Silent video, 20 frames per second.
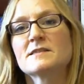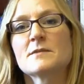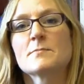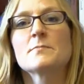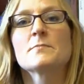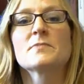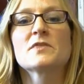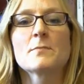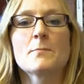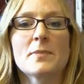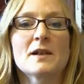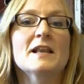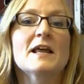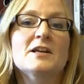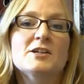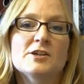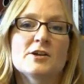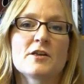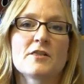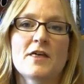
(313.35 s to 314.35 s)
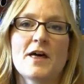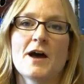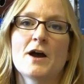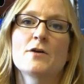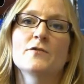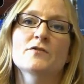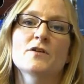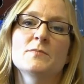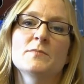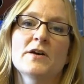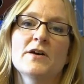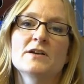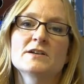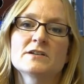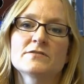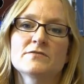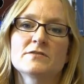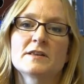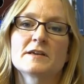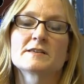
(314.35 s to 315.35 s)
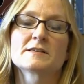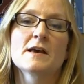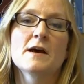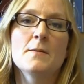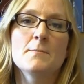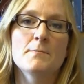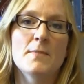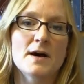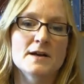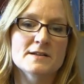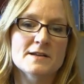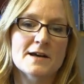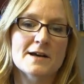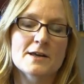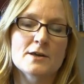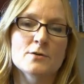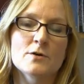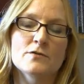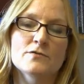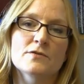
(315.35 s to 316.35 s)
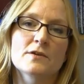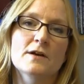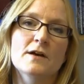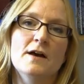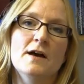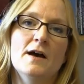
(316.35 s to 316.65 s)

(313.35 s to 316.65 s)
the pleasure there of comparing different things might take you off